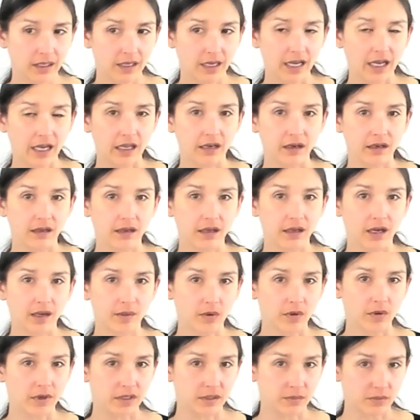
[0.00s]
and i'm
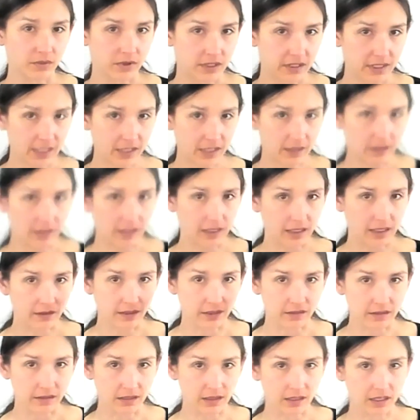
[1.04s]
going to pretend like
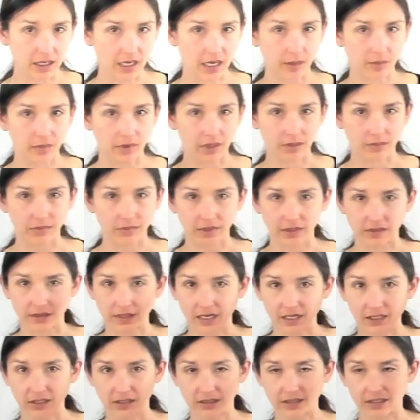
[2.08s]
that's not happening because
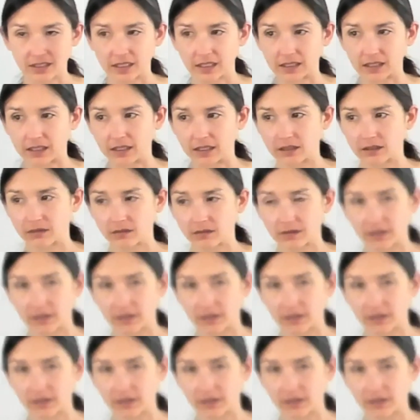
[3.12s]
i just can't handle